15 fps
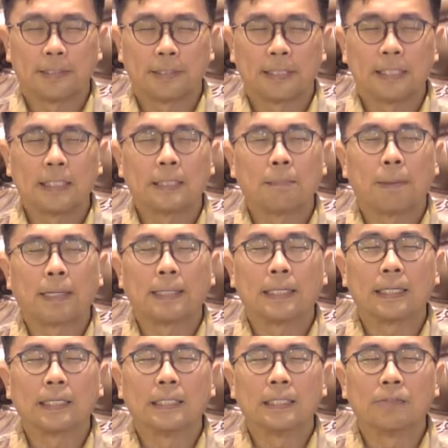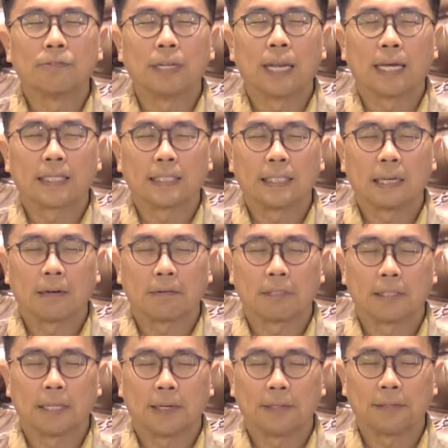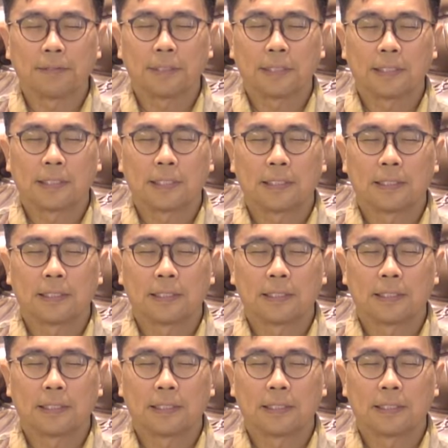systematically relaxing ourselves,